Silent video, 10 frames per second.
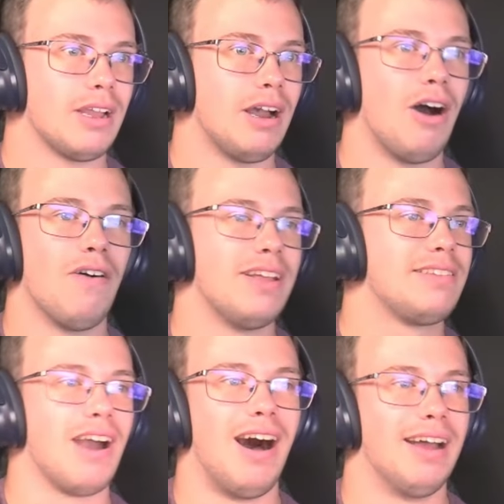Oh,
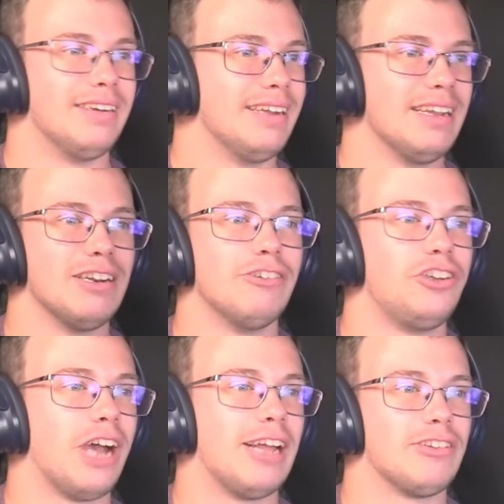it's gone. No
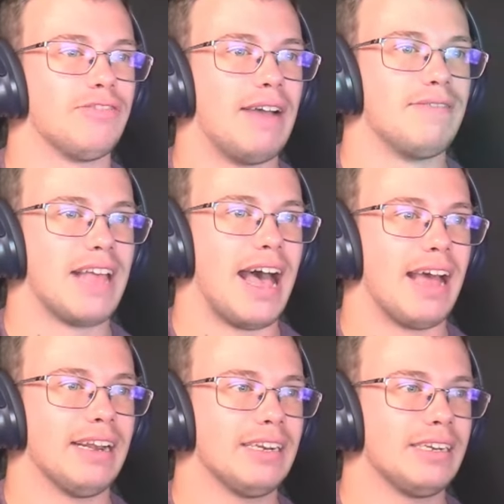shot survives that.